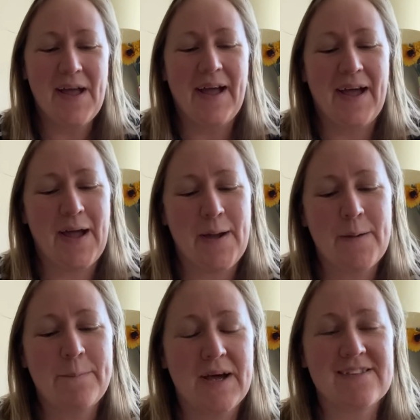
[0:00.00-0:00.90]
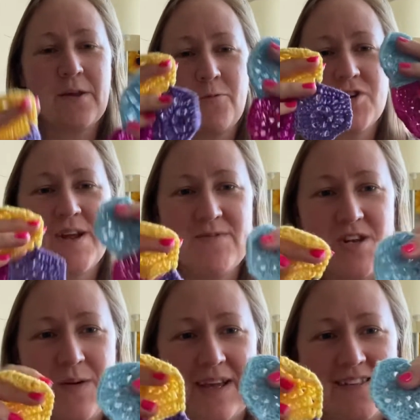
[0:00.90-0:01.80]
But so what I'm
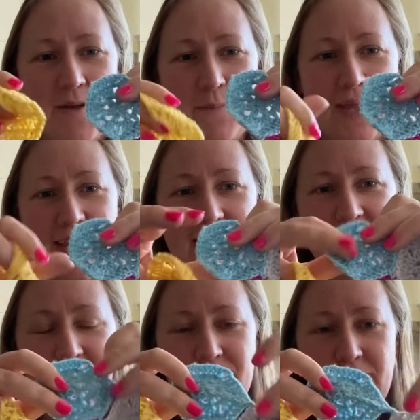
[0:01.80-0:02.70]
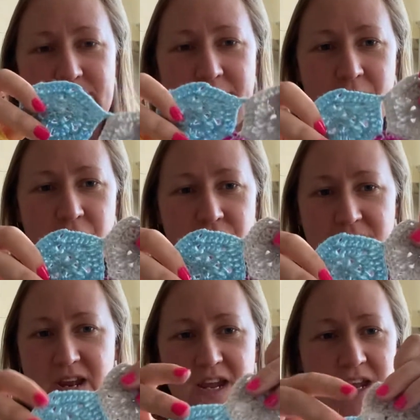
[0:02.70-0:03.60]
doing is I'm making little groups of
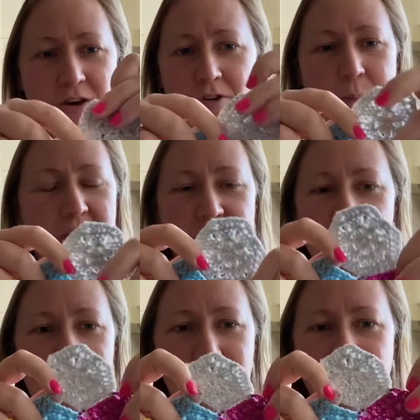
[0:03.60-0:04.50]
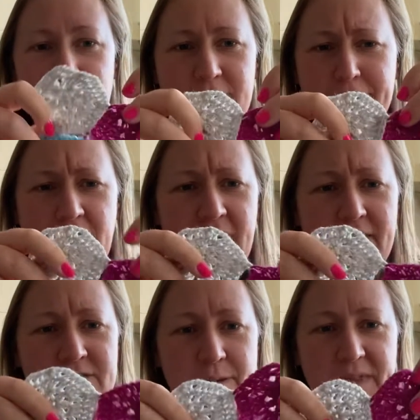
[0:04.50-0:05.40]
3, or I might do little groups of
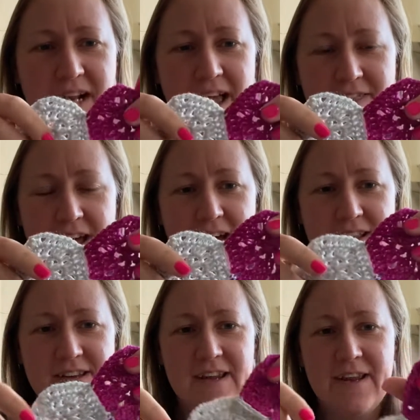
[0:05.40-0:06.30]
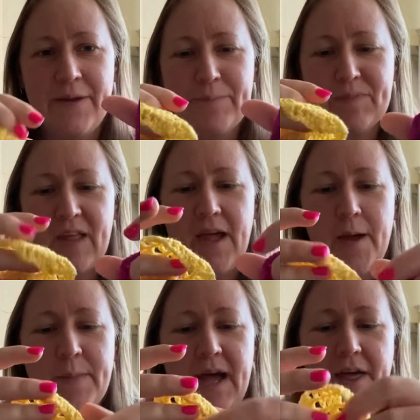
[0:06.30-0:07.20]
5, something like that.
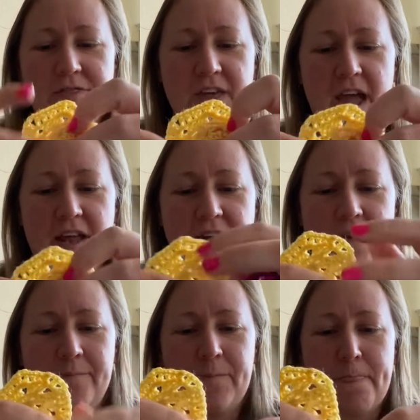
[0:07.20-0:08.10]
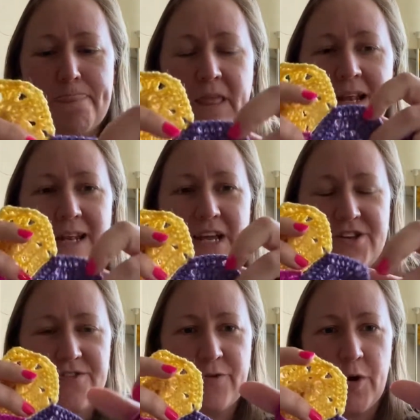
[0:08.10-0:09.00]
And then
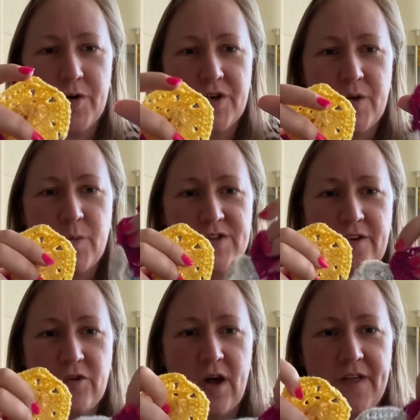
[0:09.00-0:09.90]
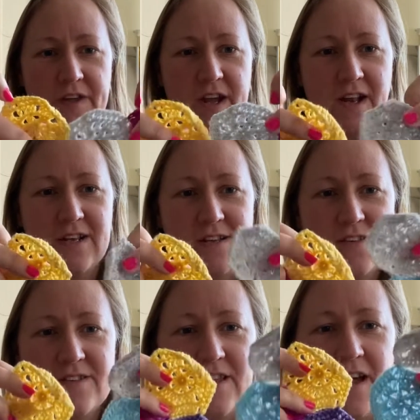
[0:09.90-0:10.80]
later on, once I've got other
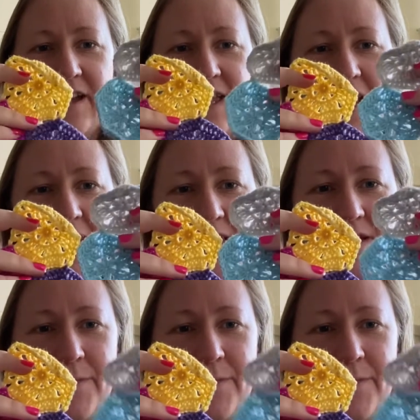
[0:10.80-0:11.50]
colours, I can